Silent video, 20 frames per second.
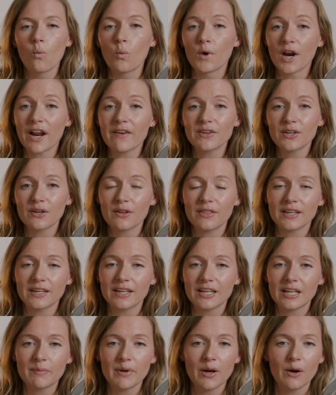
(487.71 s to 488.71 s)
Whatever you're
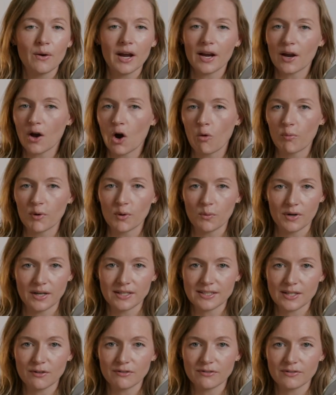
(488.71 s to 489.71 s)
thinking about, I hope it
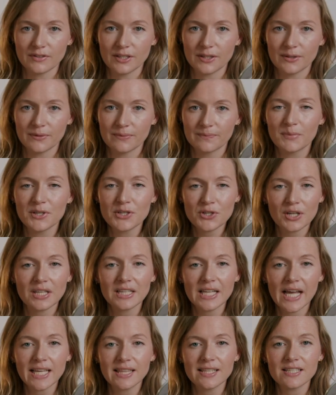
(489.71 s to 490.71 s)
works out for you. Be sure to
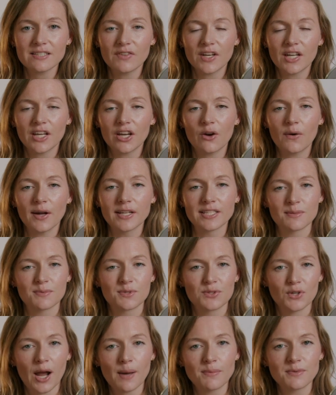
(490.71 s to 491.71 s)
like this video and
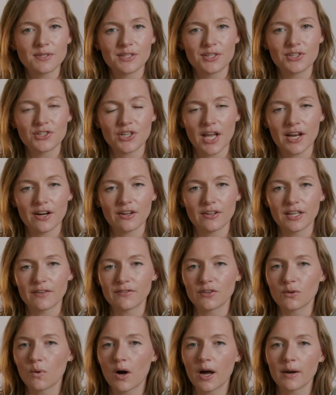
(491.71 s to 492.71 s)
subscribe to this channel
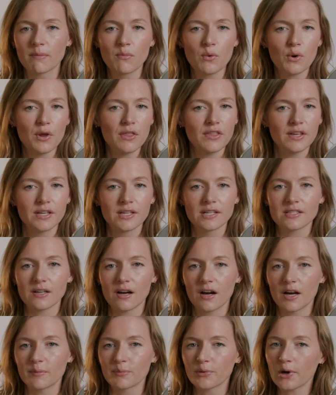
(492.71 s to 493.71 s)
if you want more things
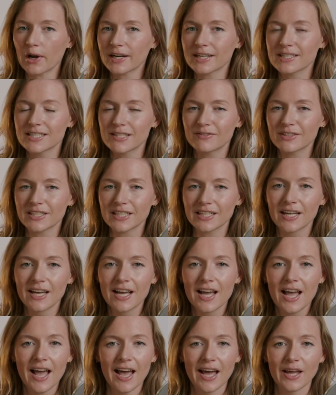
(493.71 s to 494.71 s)
on productivity
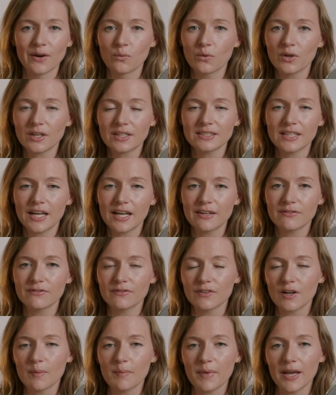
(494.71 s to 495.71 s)
and work life
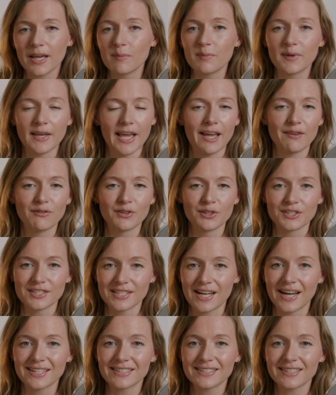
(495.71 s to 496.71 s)
from a behavioral
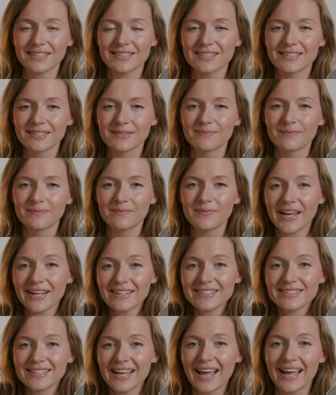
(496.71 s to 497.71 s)
scientist.
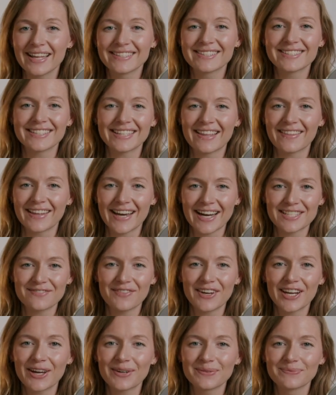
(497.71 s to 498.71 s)
Thanks, and see you in the next
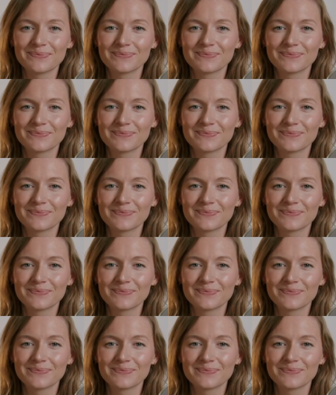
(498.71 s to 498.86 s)
video.